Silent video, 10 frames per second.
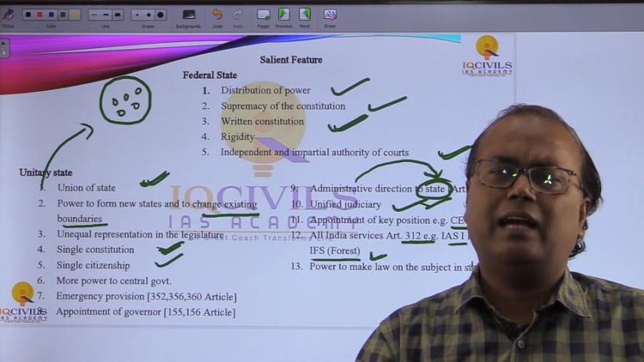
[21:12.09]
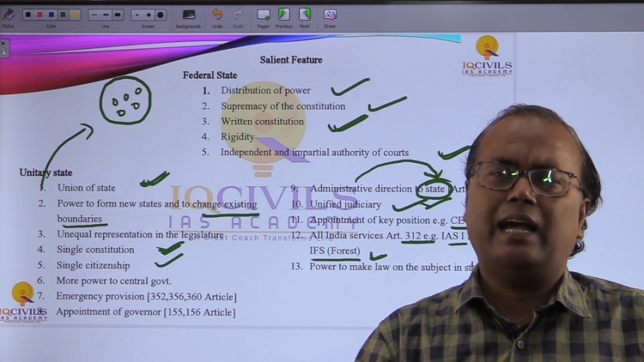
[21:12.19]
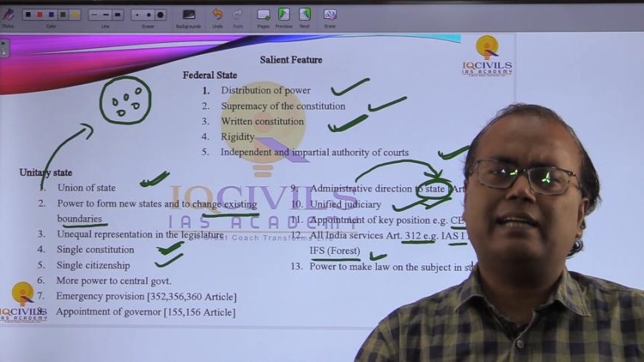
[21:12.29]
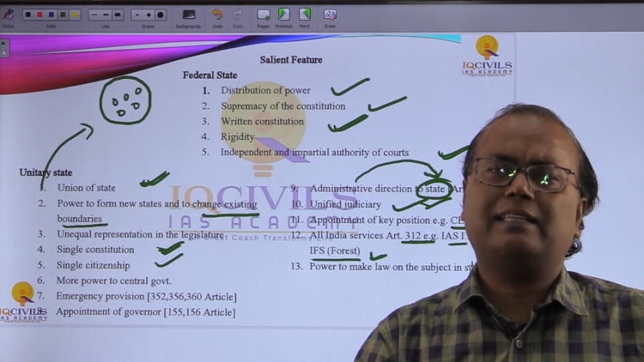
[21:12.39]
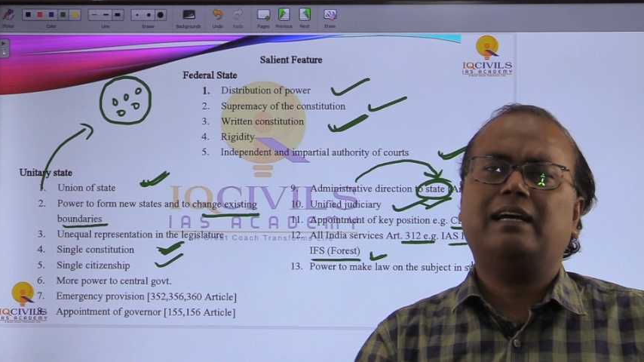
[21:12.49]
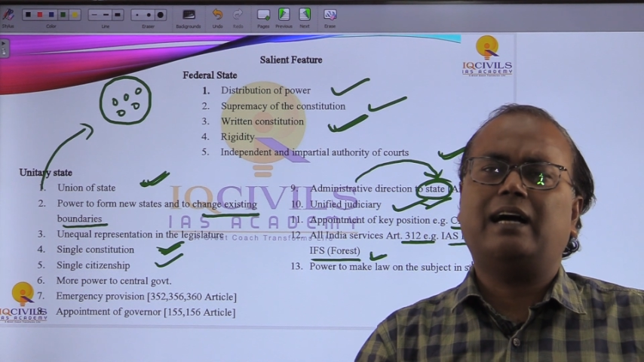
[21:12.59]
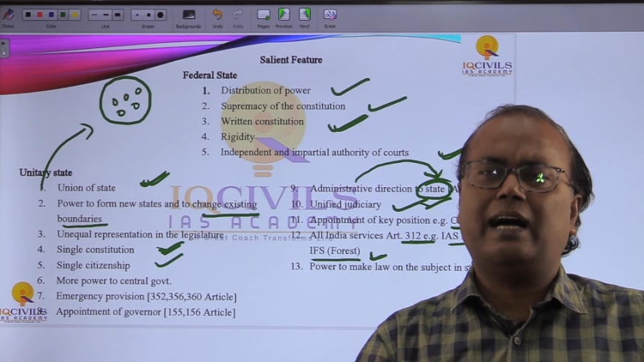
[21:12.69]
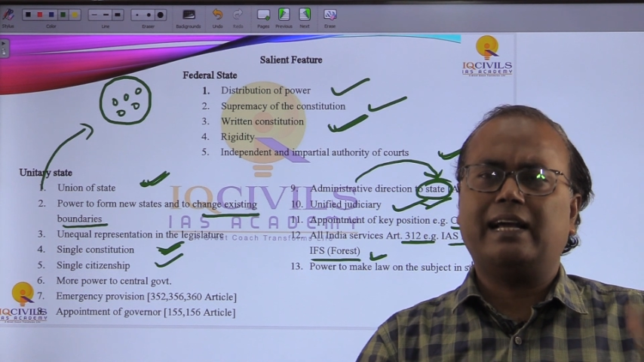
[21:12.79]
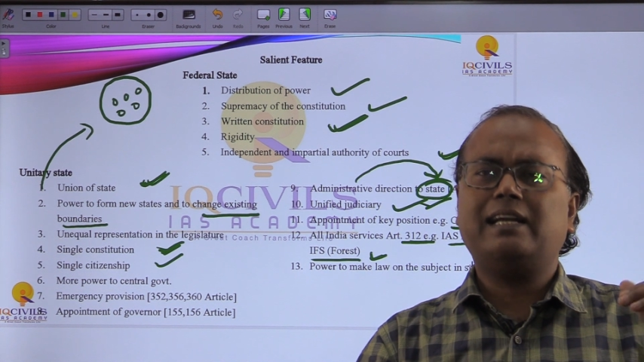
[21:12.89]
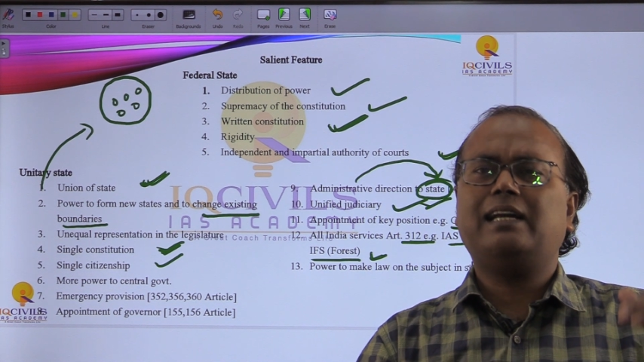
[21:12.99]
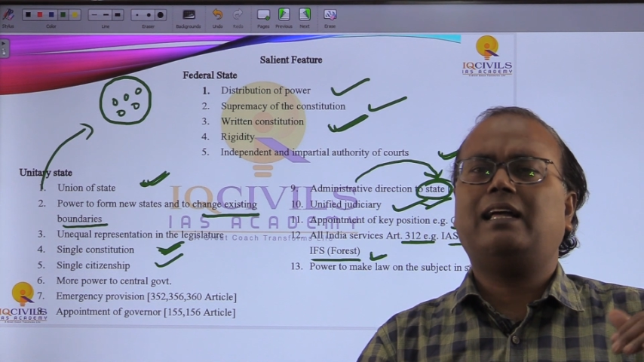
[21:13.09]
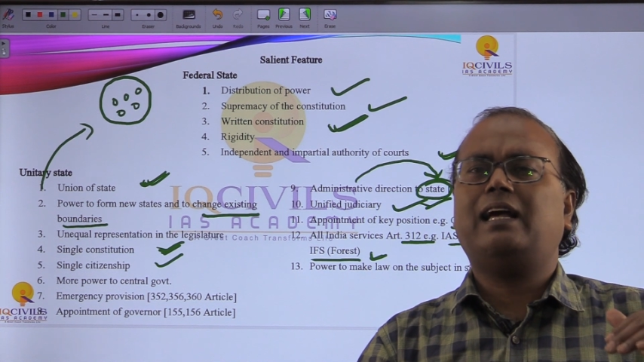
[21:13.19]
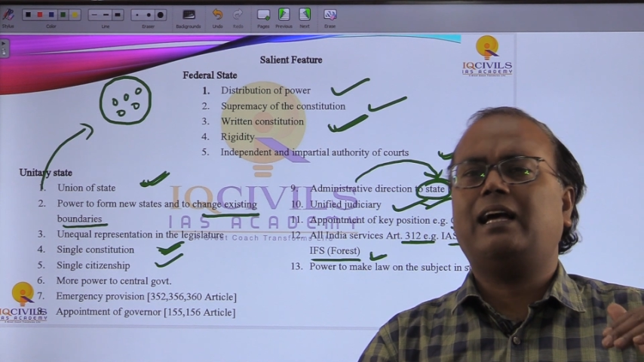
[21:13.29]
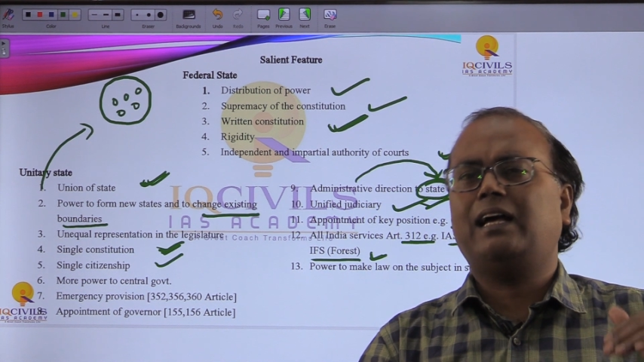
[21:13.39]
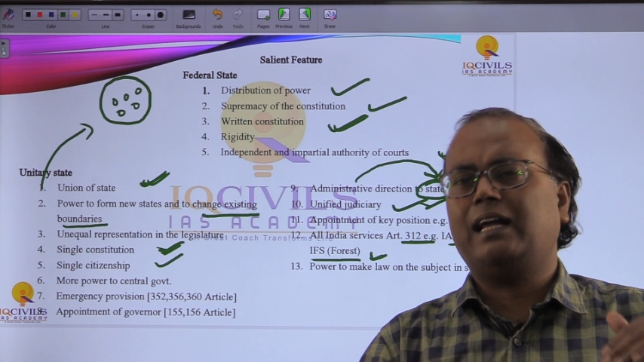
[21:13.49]
at the higher
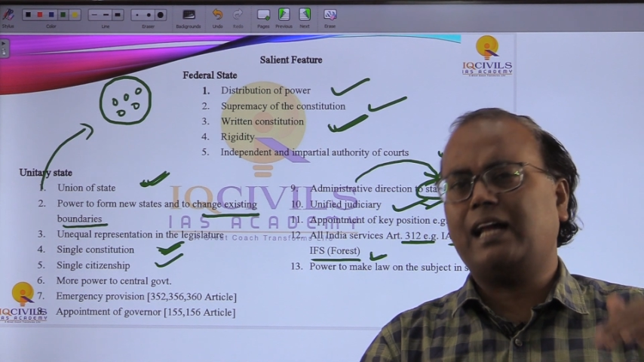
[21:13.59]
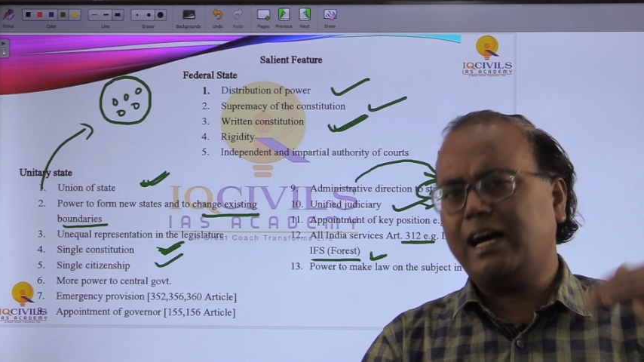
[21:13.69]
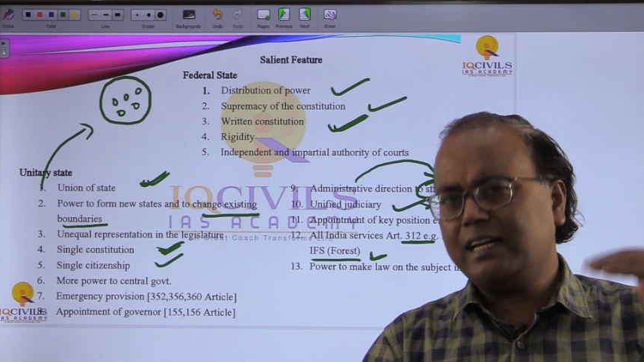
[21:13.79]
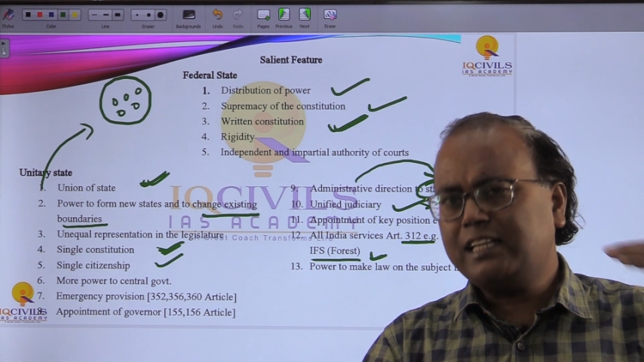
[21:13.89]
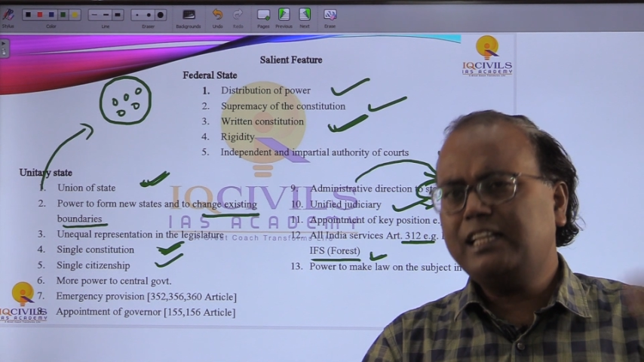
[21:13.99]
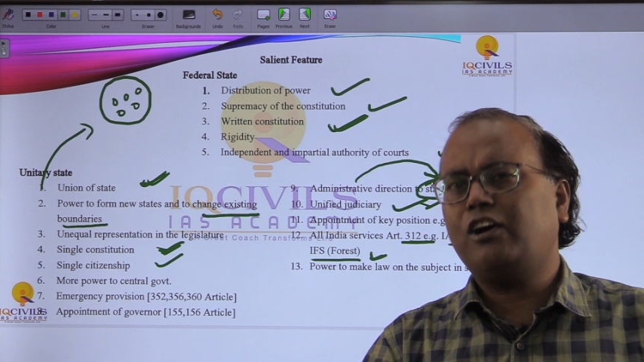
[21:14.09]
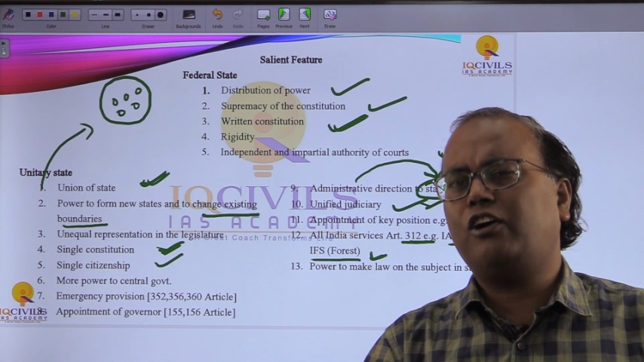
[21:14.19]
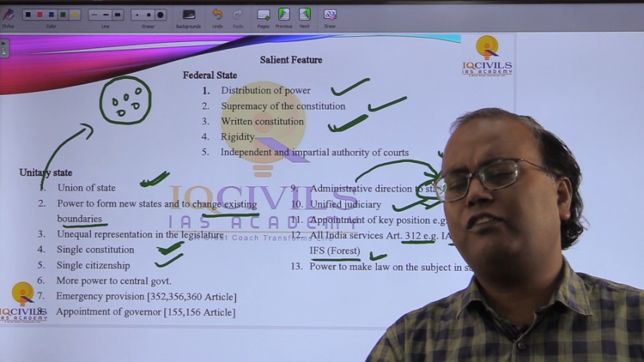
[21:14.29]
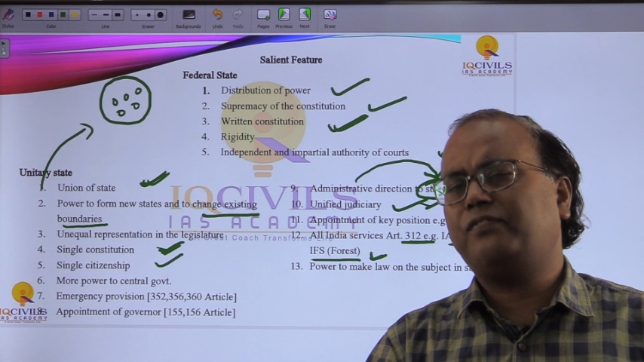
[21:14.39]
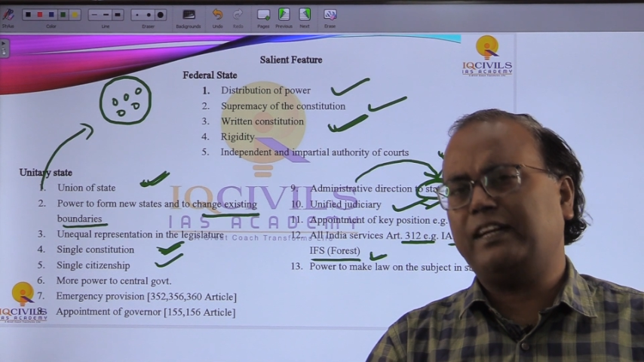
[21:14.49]
hierarchy of